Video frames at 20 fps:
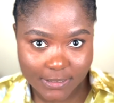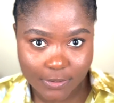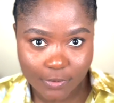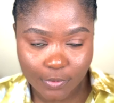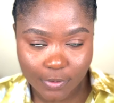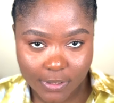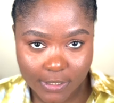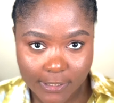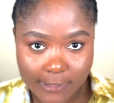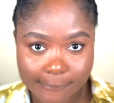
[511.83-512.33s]

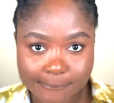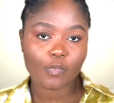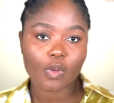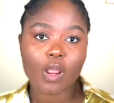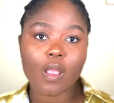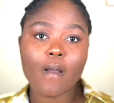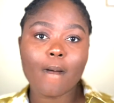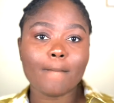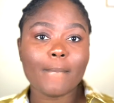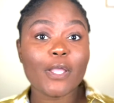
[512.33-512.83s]
Okay,
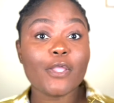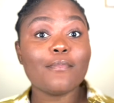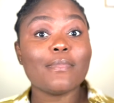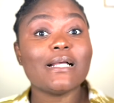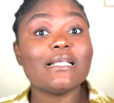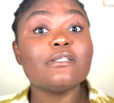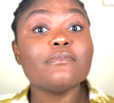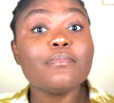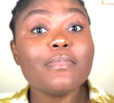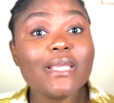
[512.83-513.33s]
but you
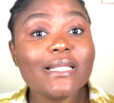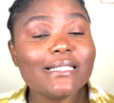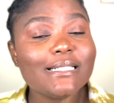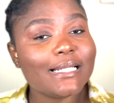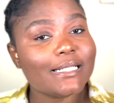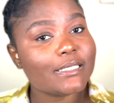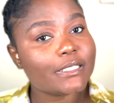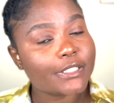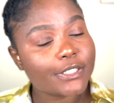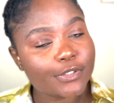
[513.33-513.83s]
must meet the
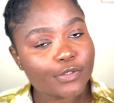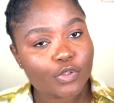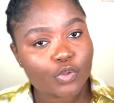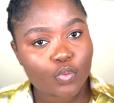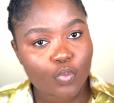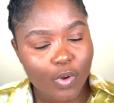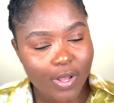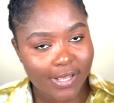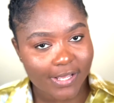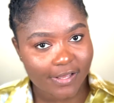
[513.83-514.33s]
skilled
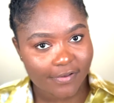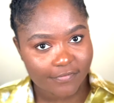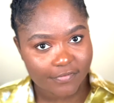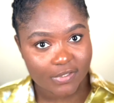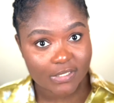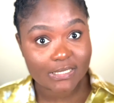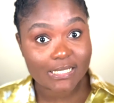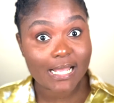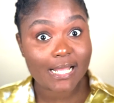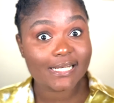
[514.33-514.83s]
worker
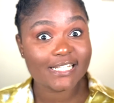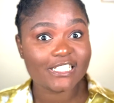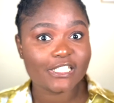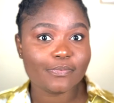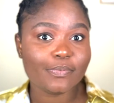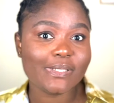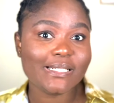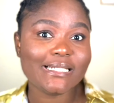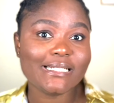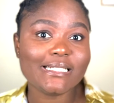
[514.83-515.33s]
visa
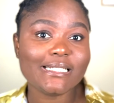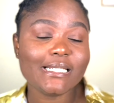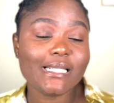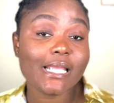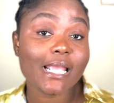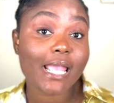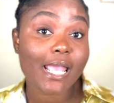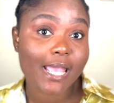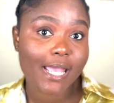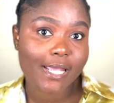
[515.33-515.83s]
eligibility
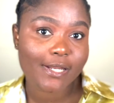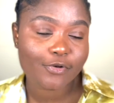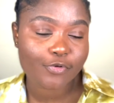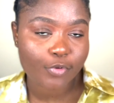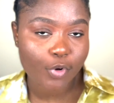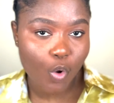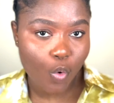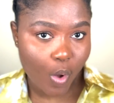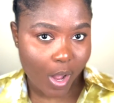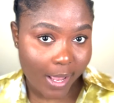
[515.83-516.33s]
and
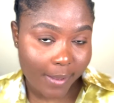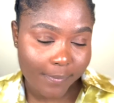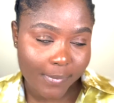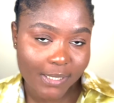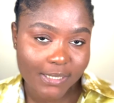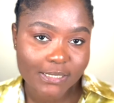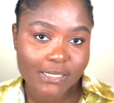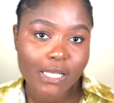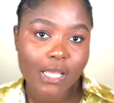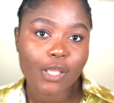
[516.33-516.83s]
requirements.